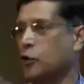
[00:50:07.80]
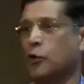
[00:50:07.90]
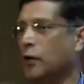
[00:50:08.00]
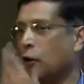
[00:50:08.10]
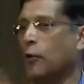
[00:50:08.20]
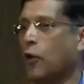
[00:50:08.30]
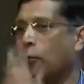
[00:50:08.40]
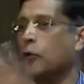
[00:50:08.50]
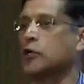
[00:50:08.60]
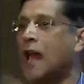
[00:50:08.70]
and so so you know
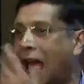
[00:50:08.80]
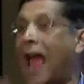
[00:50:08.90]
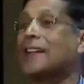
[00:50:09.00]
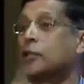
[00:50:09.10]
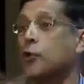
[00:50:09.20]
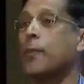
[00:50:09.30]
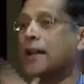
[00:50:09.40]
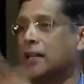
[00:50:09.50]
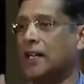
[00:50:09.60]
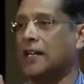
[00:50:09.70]
almost
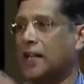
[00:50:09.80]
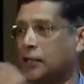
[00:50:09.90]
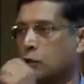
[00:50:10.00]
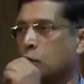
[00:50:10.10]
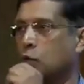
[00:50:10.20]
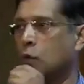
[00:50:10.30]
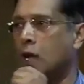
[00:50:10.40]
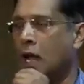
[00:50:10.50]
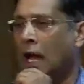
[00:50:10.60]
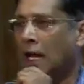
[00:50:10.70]
axiomatically that's
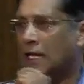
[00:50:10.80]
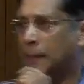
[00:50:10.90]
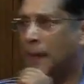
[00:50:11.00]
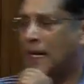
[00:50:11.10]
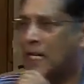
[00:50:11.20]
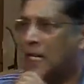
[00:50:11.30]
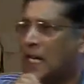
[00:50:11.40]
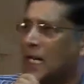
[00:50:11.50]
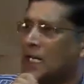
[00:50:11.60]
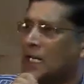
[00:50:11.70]
true but